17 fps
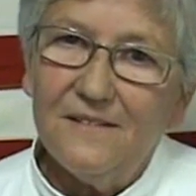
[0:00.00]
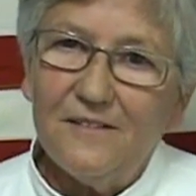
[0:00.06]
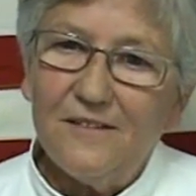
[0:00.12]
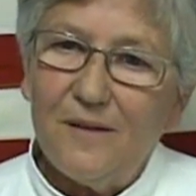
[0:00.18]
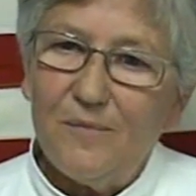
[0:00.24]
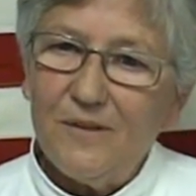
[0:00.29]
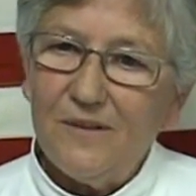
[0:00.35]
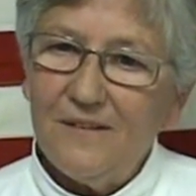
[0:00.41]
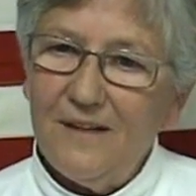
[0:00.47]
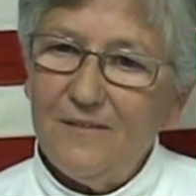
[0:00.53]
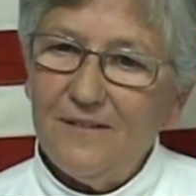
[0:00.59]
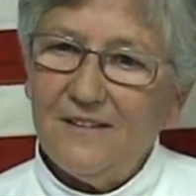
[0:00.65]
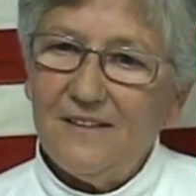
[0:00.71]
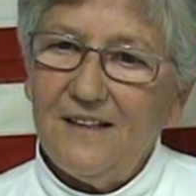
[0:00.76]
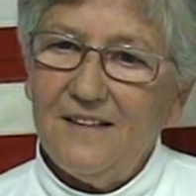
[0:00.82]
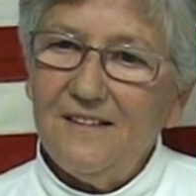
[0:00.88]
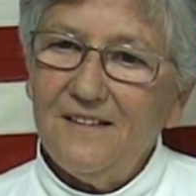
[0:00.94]
December
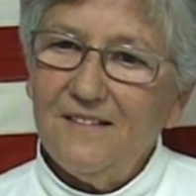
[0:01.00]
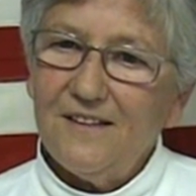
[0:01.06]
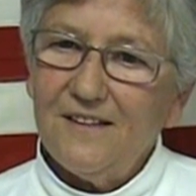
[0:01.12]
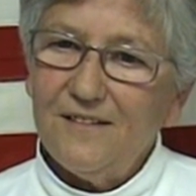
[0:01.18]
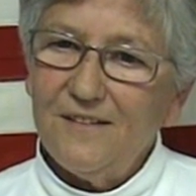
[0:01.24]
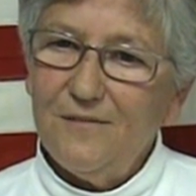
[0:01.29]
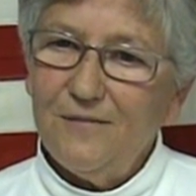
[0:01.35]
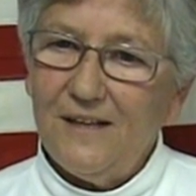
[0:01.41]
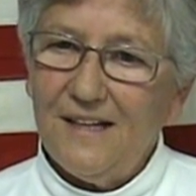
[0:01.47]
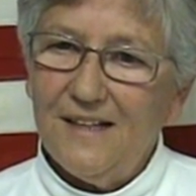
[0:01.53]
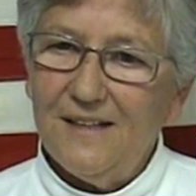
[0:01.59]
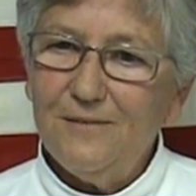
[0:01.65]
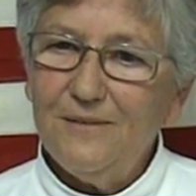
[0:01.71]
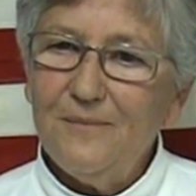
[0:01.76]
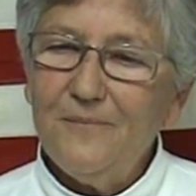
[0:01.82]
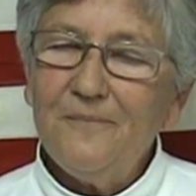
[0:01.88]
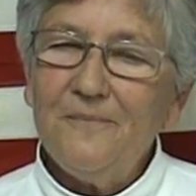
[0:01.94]
11th, 1965